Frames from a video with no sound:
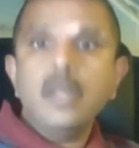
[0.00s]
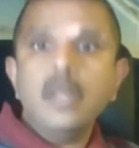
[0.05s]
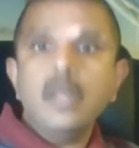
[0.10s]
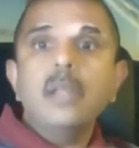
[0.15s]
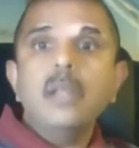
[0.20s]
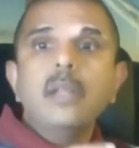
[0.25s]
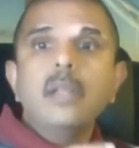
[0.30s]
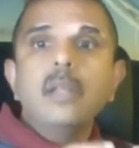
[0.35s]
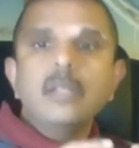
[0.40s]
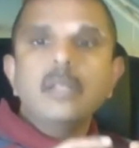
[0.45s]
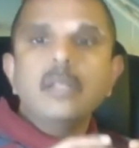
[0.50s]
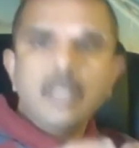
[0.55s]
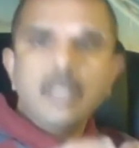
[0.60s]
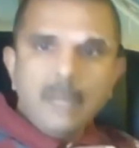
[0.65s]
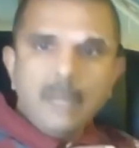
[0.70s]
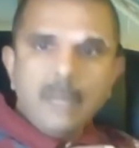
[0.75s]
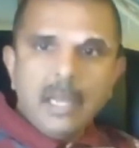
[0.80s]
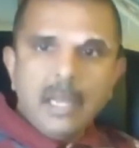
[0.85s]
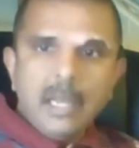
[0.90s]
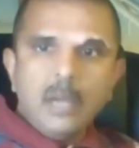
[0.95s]

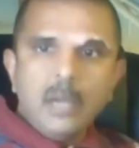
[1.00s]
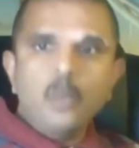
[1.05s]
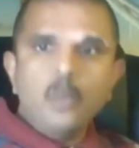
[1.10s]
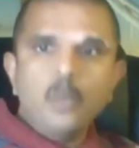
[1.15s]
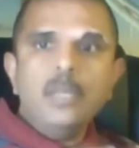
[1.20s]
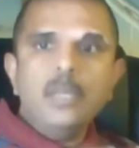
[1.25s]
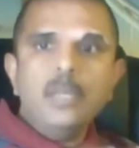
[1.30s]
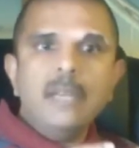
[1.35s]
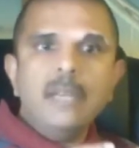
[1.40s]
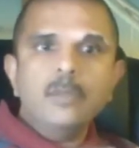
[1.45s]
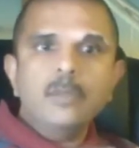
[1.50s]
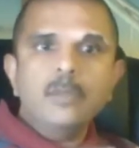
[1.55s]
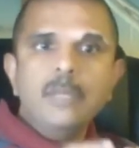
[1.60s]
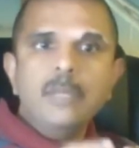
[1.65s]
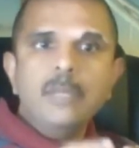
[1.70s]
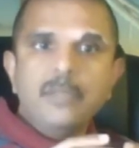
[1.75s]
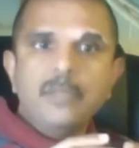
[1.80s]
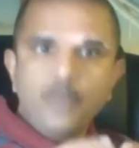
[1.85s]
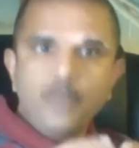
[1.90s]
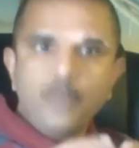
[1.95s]
Somehow, we have to be
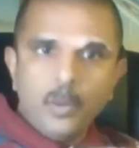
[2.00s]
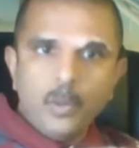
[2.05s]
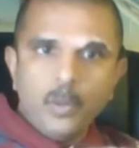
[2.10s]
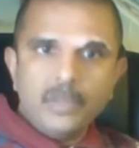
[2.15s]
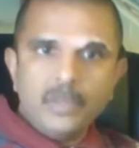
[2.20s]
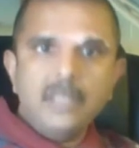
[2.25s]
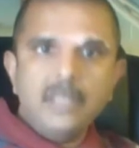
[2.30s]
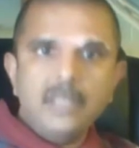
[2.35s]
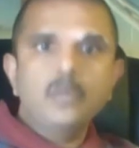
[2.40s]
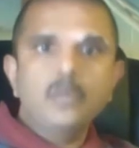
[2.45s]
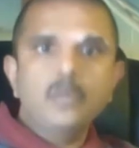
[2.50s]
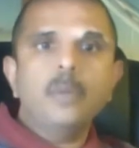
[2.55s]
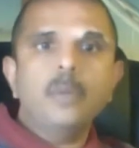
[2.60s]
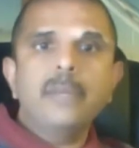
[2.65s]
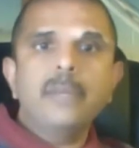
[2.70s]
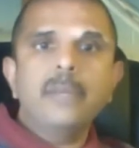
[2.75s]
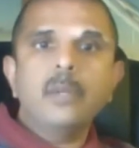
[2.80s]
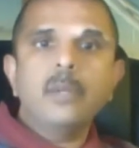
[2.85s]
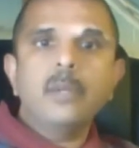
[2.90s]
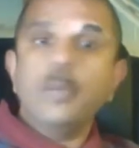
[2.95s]
forced into a better
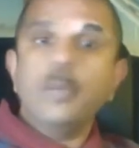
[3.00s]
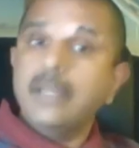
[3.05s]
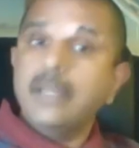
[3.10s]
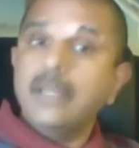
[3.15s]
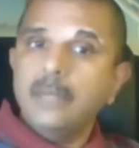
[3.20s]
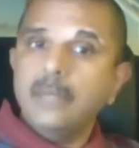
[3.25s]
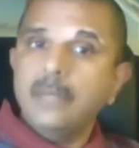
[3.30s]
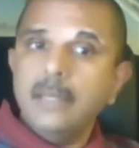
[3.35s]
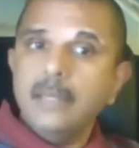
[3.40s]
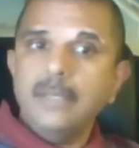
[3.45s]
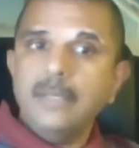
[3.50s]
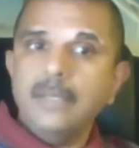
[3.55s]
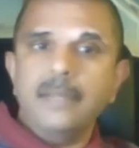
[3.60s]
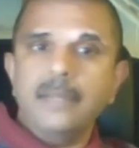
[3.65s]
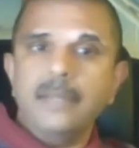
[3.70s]
way of living.